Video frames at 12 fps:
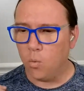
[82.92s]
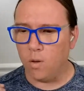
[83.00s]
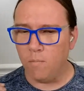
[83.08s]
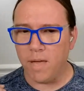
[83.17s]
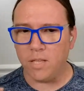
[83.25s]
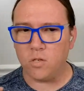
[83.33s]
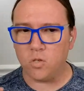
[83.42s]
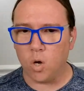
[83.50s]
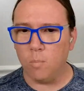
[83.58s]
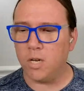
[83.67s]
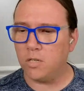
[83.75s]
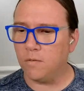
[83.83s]
We made
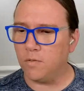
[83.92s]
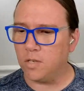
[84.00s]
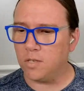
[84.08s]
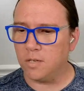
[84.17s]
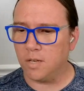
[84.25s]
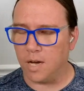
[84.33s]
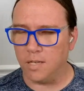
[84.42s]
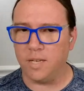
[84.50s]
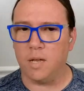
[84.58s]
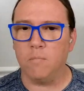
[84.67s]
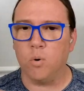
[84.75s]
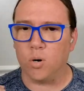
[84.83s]
so much of this
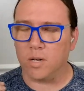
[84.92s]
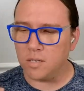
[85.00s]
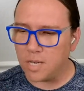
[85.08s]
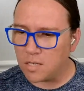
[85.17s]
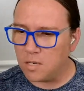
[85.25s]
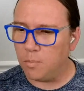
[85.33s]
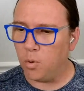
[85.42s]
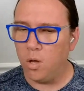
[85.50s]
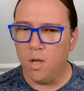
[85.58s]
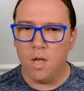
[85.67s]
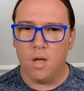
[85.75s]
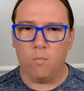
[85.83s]
content more
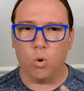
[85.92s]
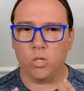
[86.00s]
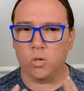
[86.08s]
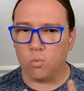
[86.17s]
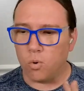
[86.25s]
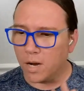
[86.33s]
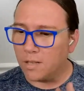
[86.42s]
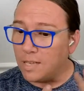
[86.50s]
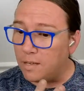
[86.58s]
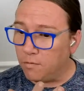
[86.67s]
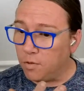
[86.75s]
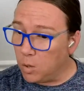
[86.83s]
accessible, more
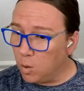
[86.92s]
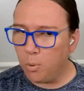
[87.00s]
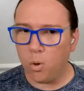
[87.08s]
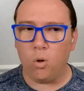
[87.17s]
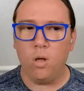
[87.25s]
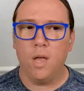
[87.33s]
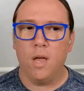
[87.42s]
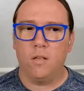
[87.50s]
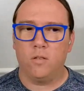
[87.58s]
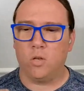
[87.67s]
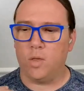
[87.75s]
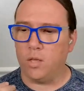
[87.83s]
directly viewable
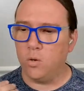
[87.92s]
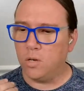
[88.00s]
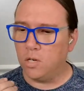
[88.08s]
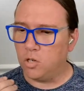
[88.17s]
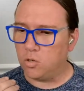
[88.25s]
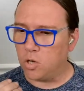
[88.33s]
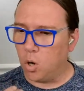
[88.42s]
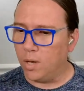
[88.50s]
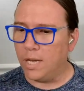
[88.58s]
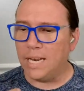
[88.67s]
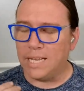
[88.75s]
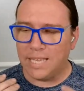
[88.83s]
so that you can just go
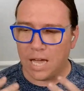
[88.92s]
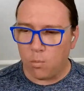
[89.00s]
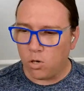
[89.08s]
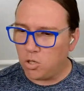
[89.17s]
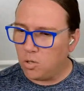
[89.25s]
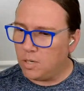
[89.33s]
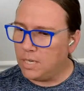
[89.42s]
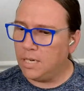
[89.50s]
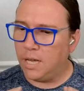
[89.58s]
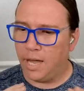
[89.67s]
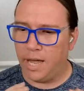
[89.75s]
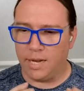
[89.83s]
in and get what you
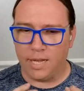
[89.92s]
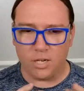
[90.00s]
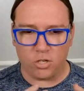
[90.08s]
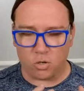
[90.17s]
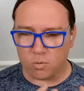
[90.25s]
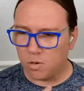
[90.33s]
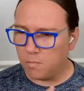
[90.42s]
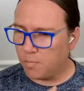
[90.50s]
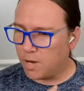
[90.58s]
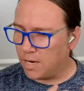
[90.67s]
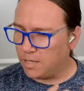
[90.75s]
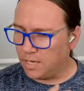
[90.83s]
need and get your
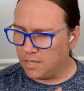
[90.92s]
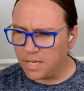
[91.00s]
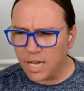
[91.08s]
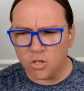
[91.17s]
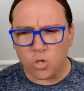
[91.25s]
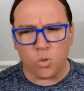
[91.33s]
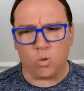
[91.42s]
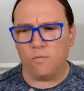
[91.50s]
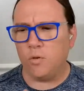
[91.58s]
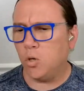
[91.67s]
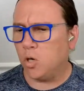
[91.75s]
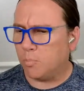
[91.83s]
content scheduled or
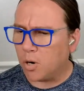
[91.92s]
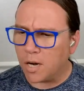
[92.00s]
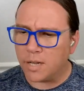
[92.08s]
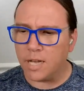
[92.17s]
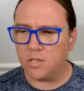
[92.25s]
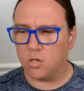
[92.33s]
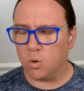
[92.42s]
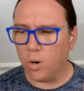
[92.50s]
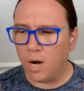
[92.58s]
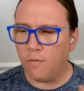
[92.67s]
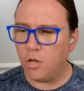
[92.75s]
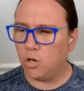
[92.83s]
view your broadcasts or
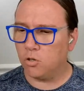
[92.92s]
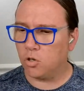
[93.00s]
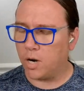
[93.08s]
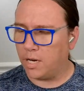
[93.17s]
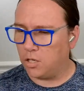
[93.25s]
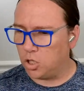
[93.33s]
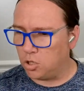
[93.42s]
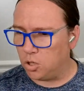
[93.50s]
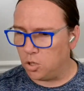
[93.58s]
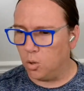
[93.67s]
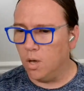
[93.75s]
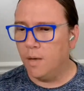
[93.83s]
whatever you're trying to
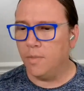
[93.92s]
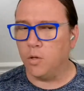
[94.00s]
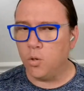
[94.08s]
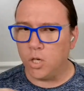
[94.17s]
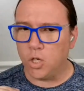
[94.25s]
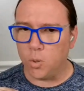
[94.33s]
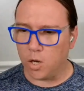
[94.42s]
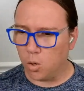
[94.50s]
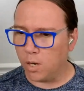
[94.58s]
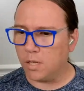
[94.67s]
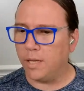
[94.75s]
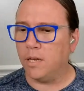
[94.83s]
do, that you can do it
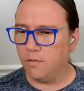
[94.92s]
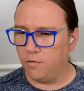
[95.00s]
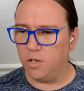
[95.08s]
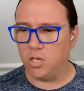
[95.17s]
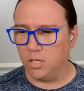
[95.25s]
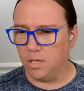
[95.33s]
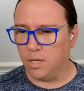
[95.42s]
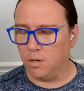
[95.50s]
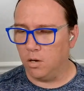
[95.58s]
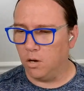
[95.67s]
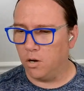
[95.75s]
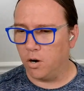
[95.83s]
quickly and
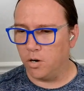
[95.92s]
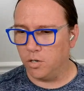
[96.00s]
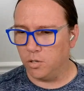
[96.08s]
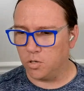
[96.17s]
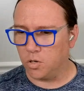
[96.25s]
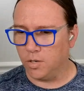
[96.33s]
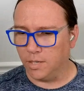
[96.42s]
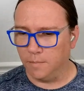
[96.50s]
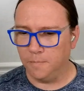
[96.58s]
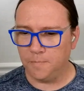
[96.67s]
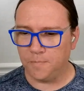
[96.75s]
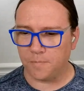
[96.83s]
efficiently on our new screen.